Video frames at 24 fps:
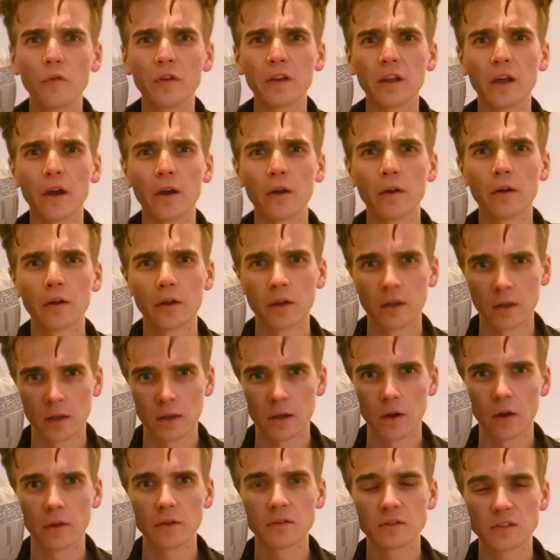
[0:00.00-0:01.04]

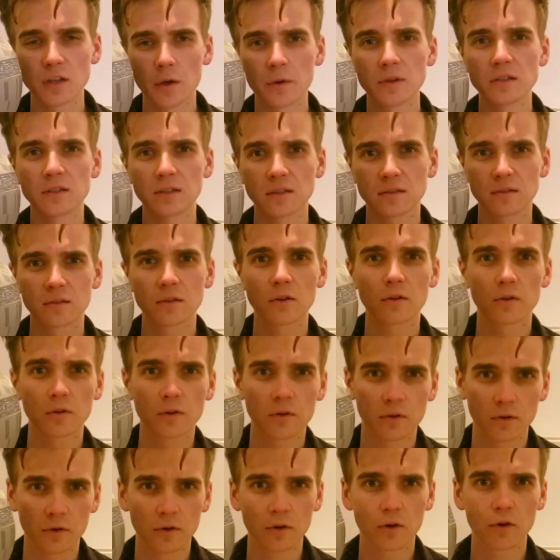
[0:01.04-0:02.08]
video. On Zoe's
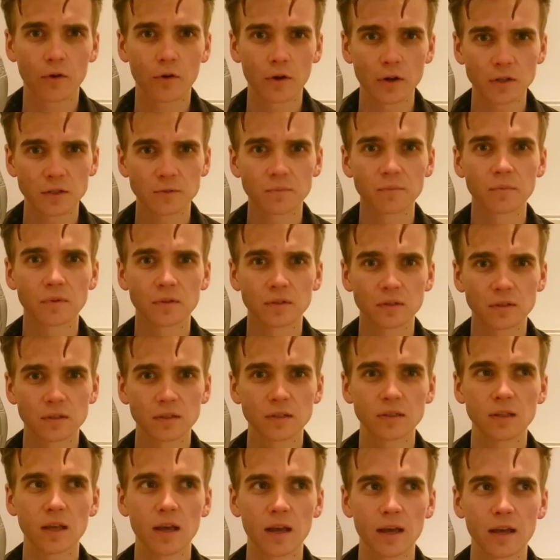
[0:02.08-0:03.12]
Suggs channel Christmas. From last year.